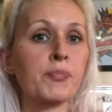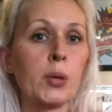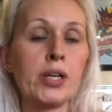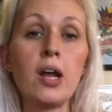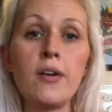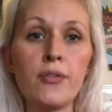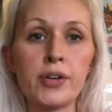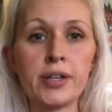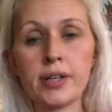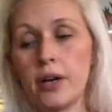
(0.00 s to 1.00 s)
We don't know if we're
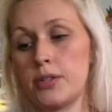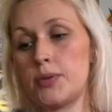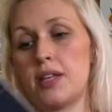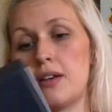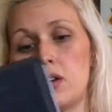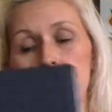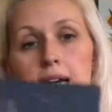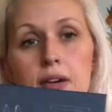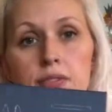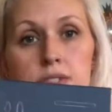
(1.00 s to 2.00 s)
going to go into another
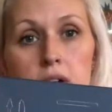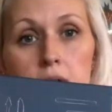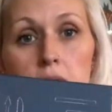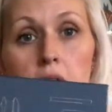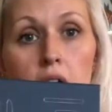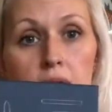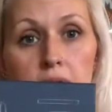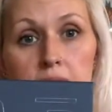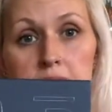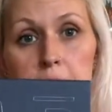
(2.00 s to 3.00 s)
lockdown, so I think
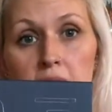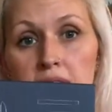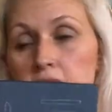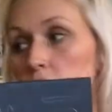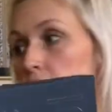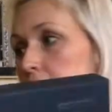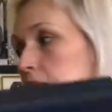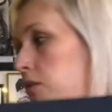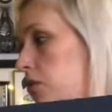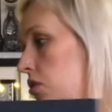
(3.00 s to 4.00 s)
that's a perfect
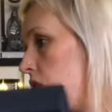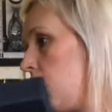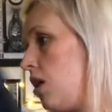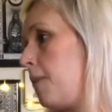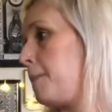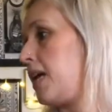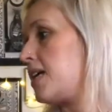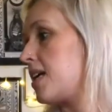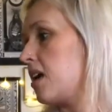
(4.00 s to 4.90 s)
lockdown making